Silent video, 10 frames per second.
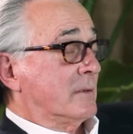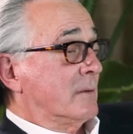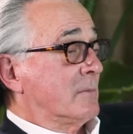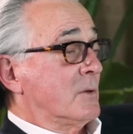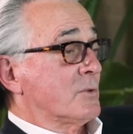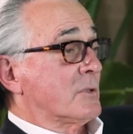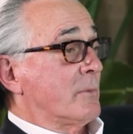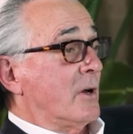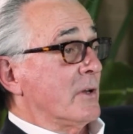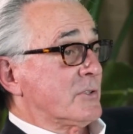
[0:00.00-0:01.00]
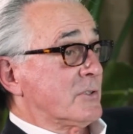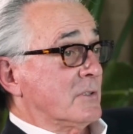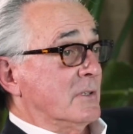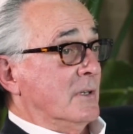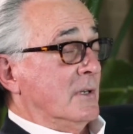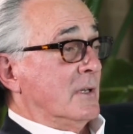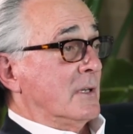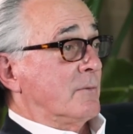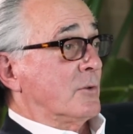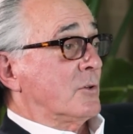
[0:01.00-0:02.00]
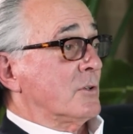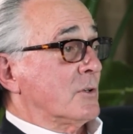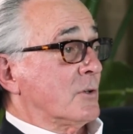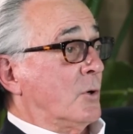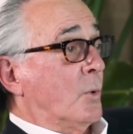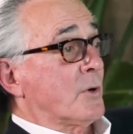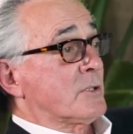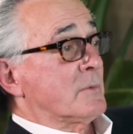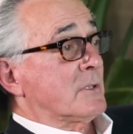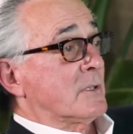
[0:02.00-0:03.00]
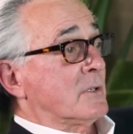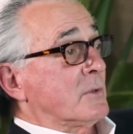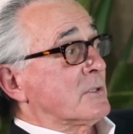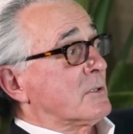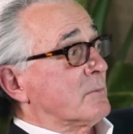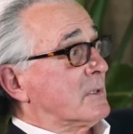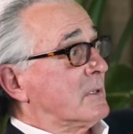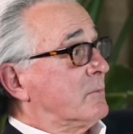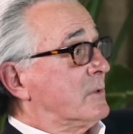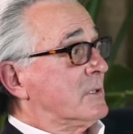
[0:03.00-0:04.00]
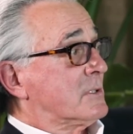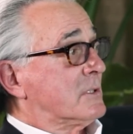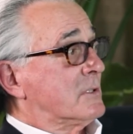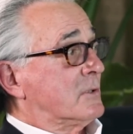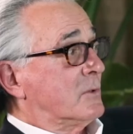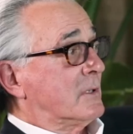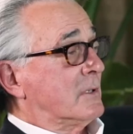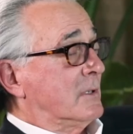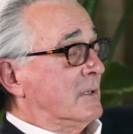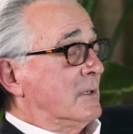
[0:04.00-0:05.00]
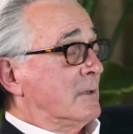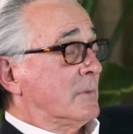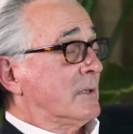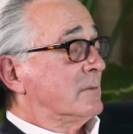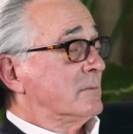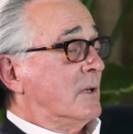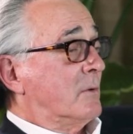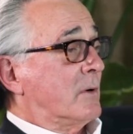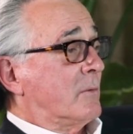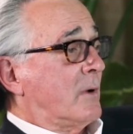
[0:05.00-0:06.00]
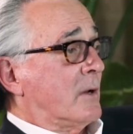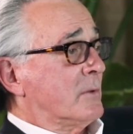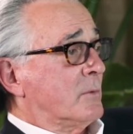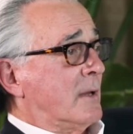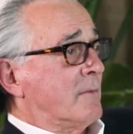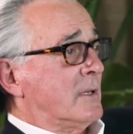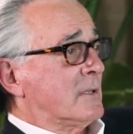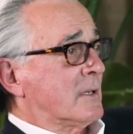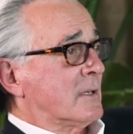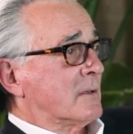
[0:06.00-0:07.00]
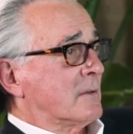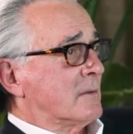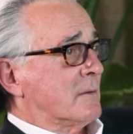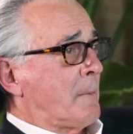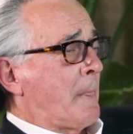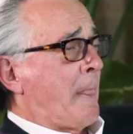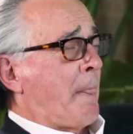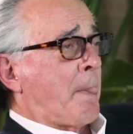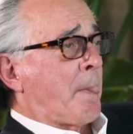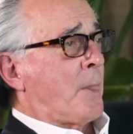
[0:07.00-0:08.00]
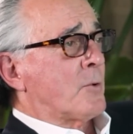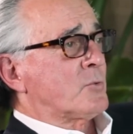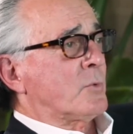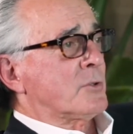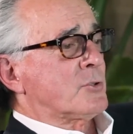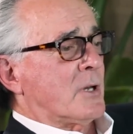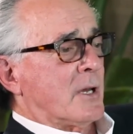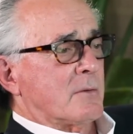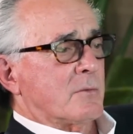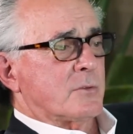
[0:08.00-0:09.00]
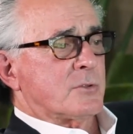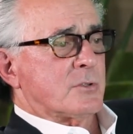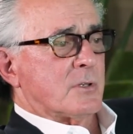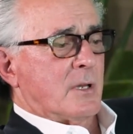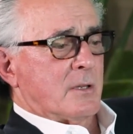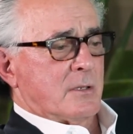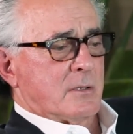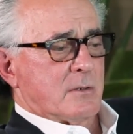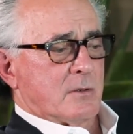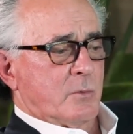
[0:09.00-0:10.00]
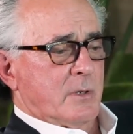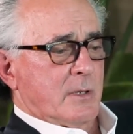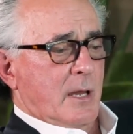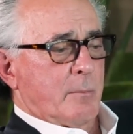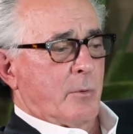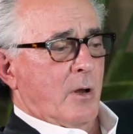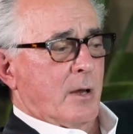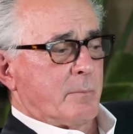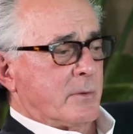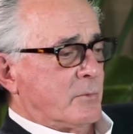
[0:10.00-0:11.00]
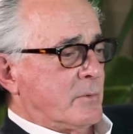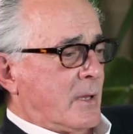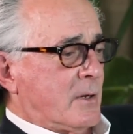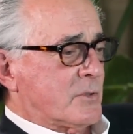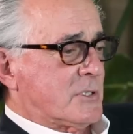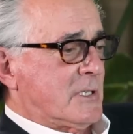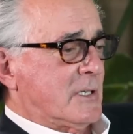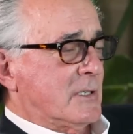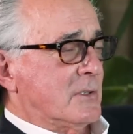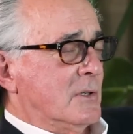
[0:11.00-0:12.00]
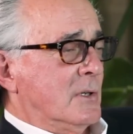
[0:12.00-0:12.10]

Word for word: I mean, he was the boss. If you couldn't coerce him into doing something, we just didn't do it. But no, I don't think we have anything. There's one shot which I think we I brought, but we I don't see it.